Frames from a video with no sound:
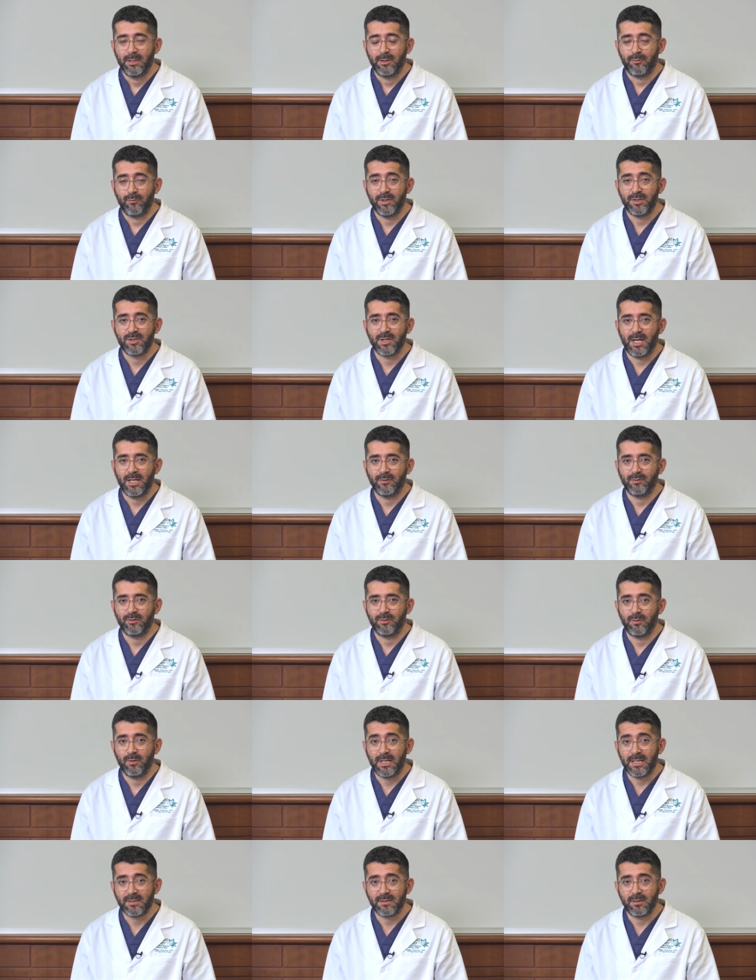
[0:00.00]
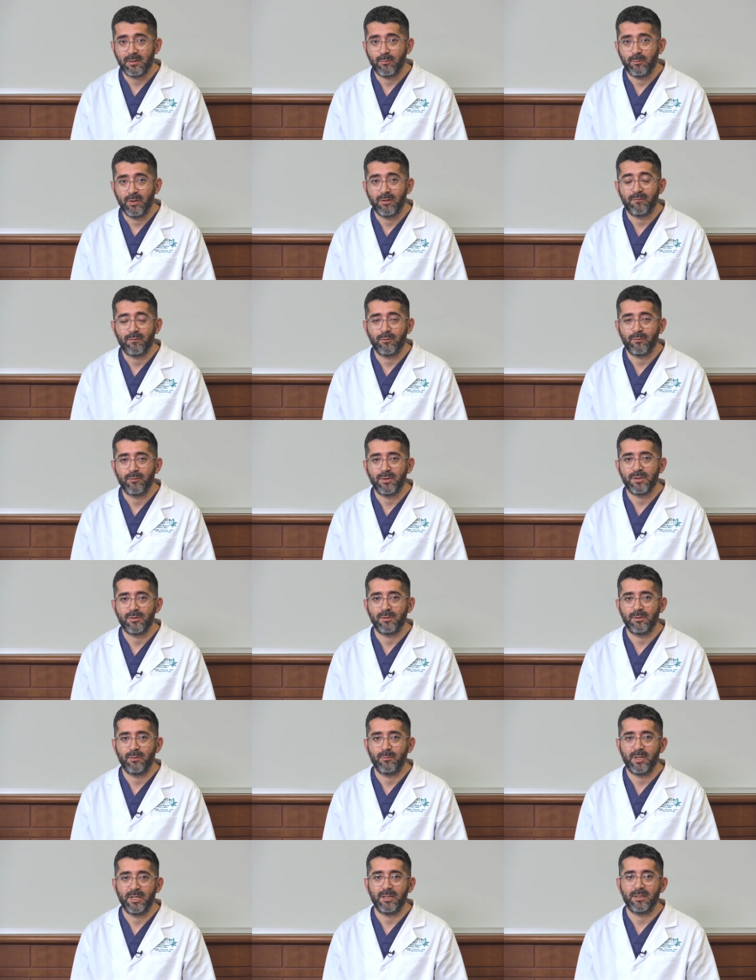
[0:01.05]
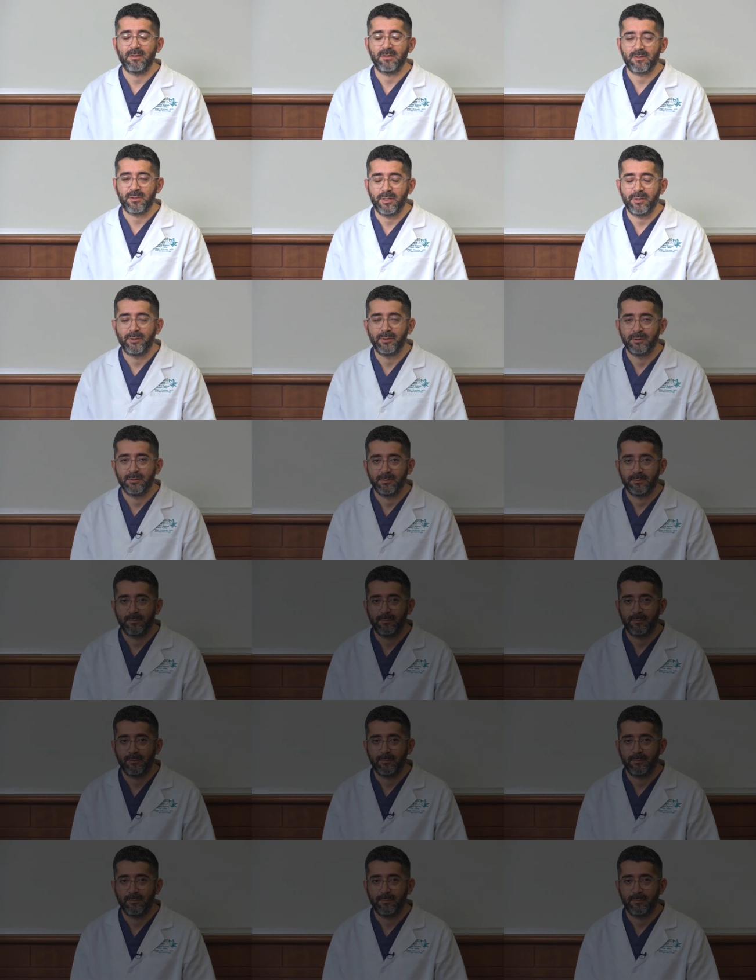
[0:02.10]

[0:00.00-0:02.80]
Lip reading: reach out to us at Milford Regional Medical Center.